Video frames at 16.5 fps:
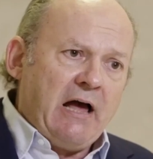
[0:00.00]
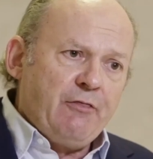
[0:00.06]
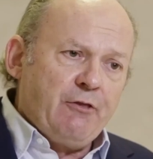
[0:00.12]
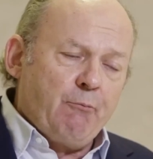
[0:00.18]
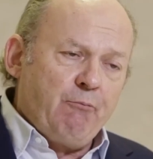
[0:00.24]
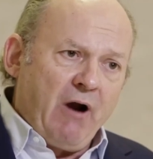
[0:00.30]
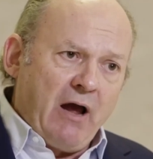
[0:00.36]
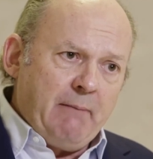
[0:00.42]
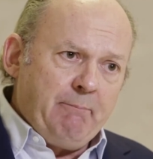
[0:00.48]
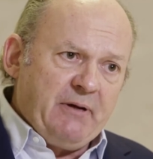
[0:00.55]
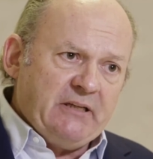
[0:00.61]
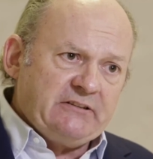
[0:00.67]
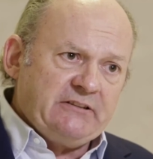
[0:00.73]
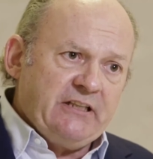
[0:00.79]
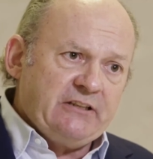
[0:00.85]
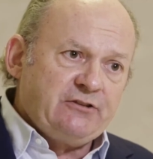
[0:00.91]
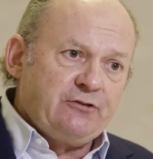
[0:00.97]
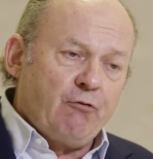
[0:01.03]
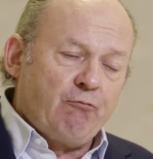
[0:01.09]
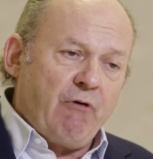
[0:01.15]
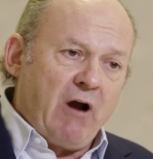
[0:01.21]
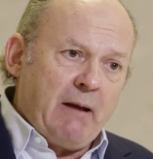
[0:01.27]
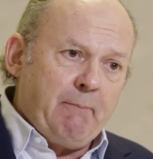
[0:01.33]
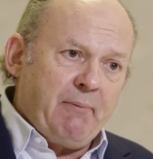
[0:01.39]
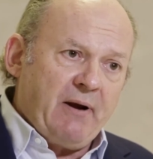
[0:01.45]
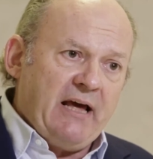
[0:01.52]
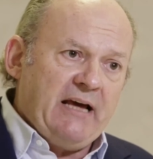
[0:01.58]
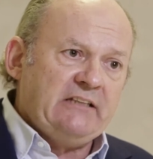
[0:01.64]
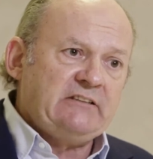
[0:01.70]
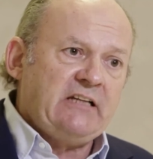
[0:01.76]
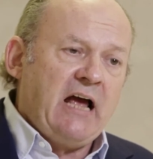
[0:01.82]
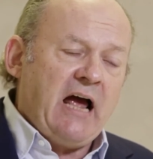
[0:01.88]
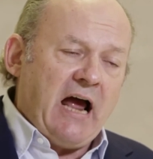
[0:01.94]
the right business, the right
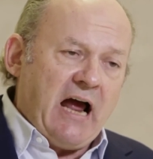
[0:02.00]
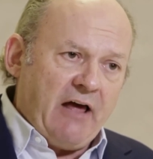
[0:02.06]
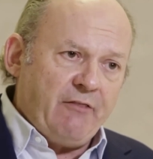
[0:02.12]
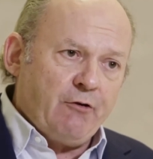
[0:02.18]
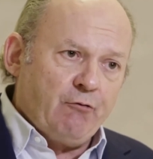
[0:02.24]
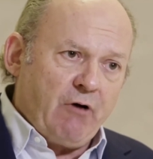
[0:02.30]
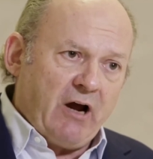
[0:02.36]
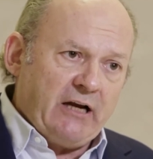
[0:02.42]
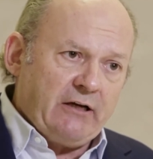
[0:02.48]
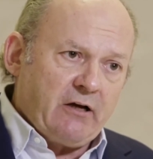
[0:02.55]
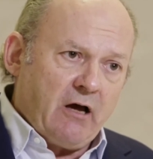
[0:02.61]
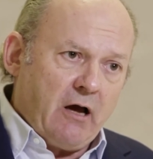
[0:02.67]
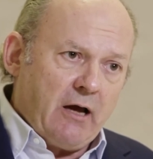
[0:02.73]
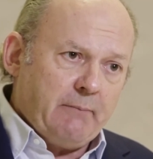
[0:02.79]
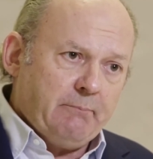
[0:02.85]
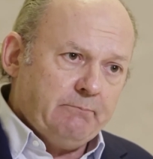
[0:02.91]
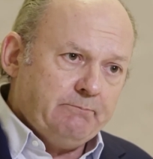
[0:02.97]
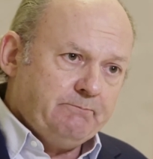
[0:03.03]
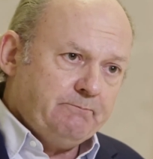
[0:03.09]
place, at the right time.